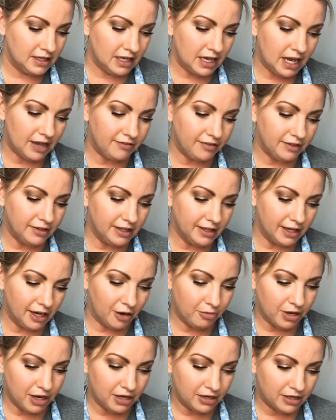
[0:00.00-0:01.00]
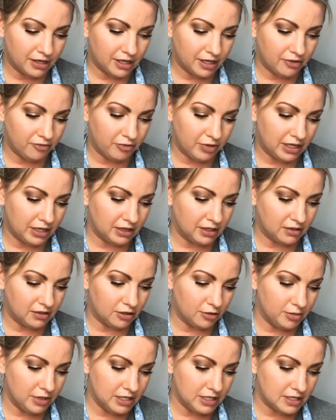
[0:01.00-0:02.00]
I feel like our butter could have been a little
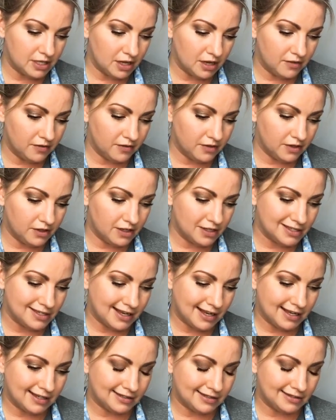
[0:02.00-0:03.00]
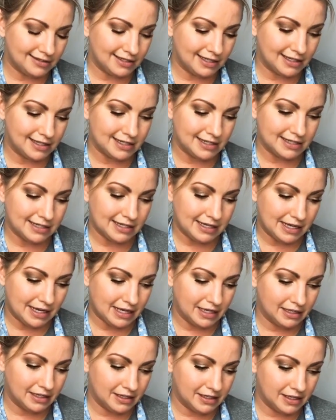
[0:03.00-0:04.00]
bit softer. It's not
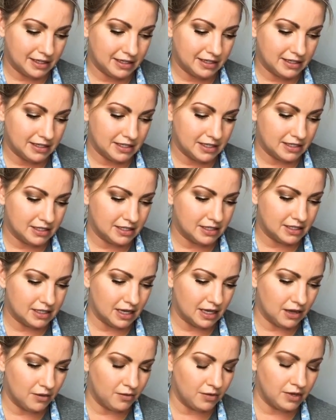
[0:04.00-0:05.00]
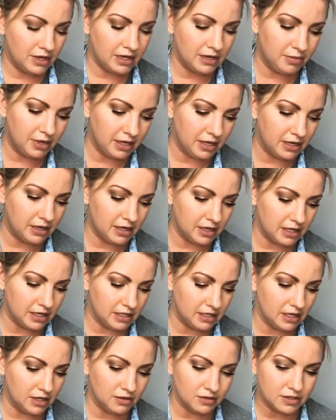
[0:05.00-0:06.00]
exactly the consistency I wanted, but
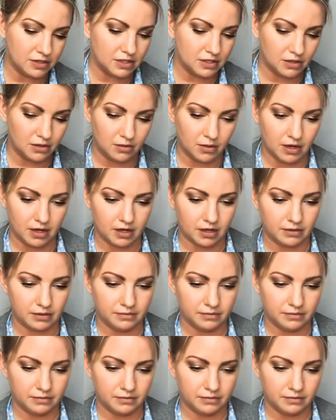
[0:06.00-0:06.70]
it'll still work.